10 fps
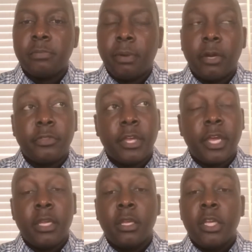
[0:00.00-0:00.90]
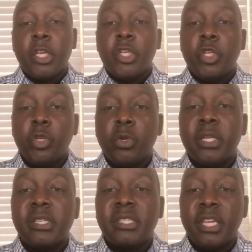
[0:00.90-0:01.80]
birthday, you
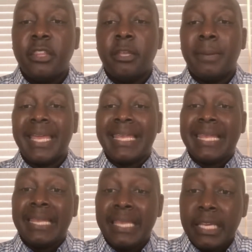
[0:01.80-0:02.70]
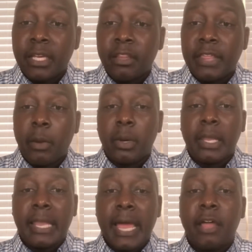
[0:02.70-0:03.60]
could send them a link that would
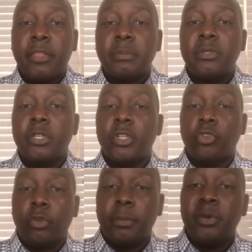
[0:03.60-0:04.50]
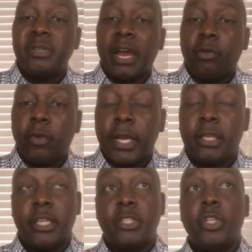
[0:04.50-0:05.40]
allow them to contribute
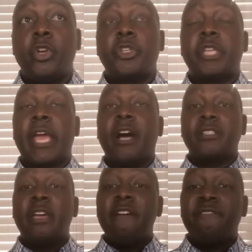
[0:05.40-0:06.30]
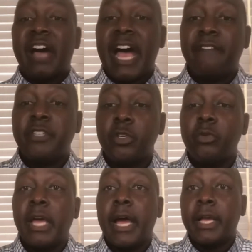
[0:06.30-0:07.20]
directly to your child's
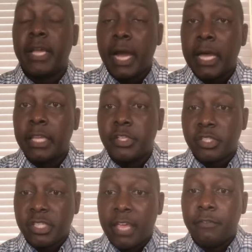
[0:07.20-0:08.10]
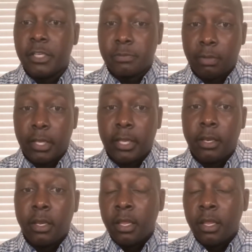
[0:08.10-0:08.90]
529 college savings plan.